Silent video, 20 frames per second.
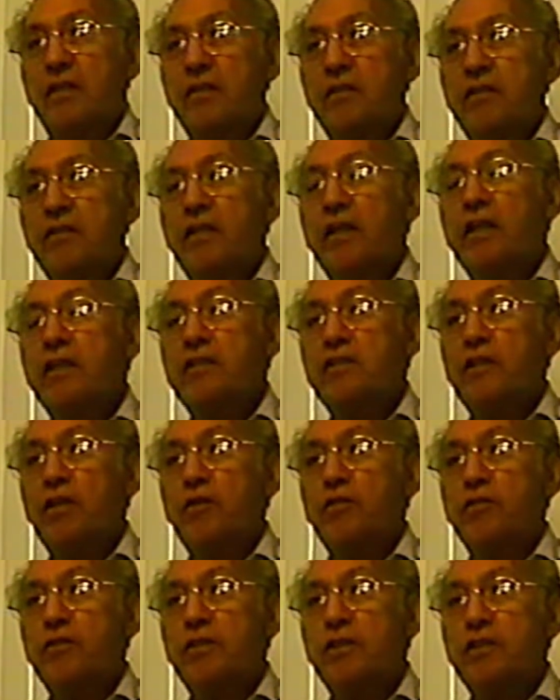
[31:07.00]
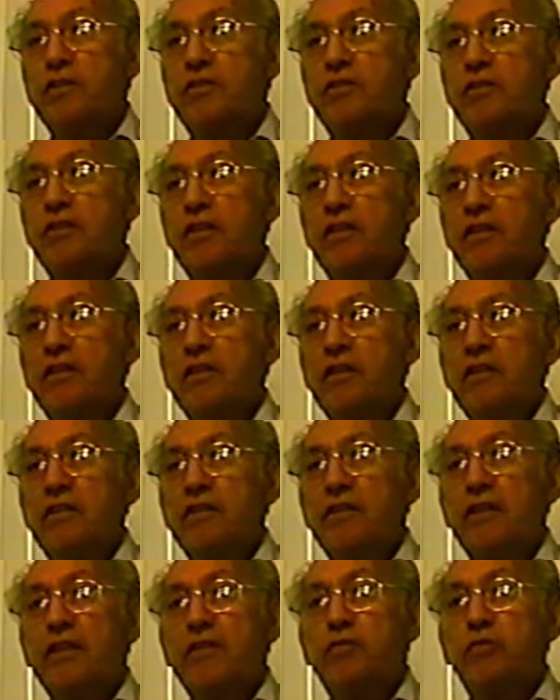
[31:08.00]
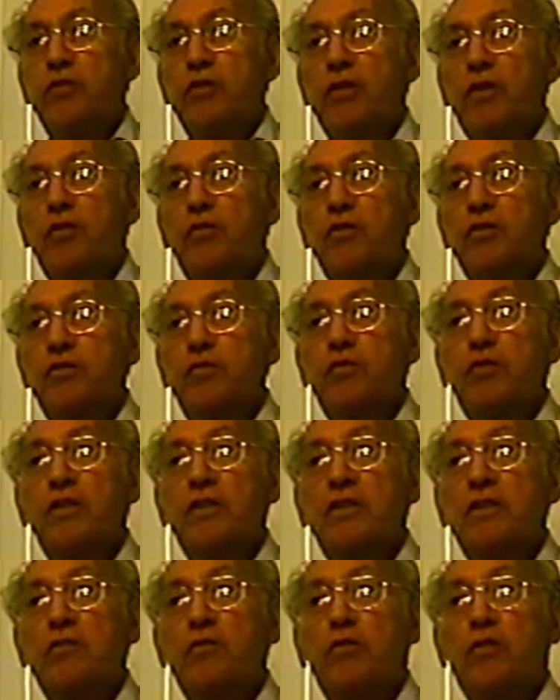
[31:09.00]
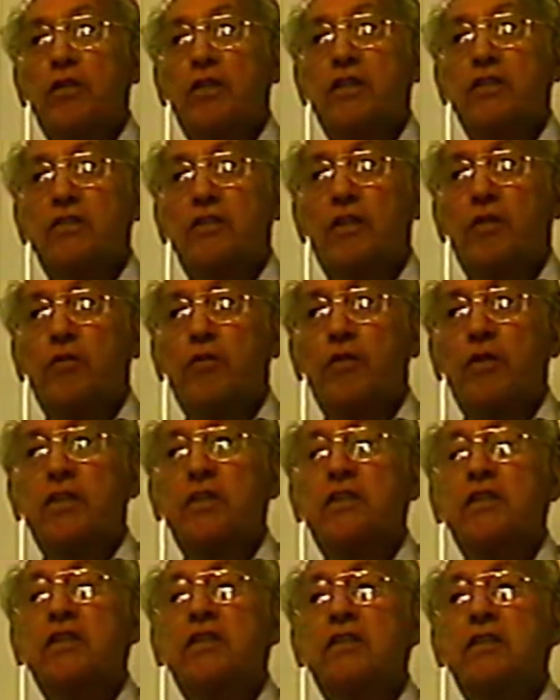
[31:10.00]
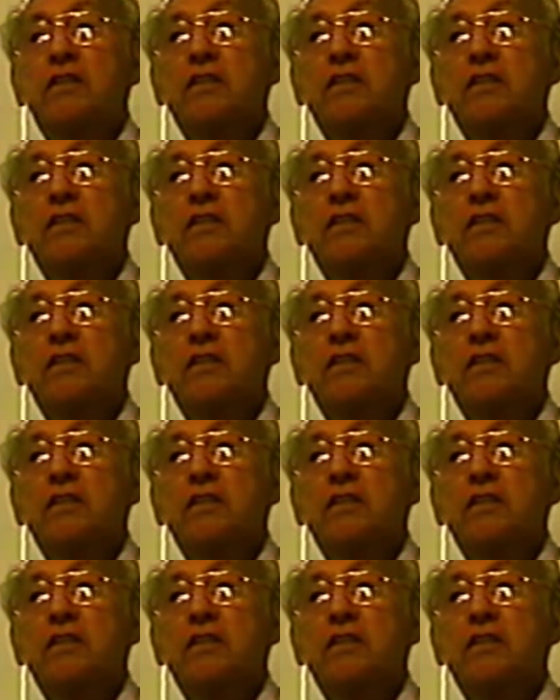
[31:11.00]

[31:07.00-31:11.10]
That's when I started working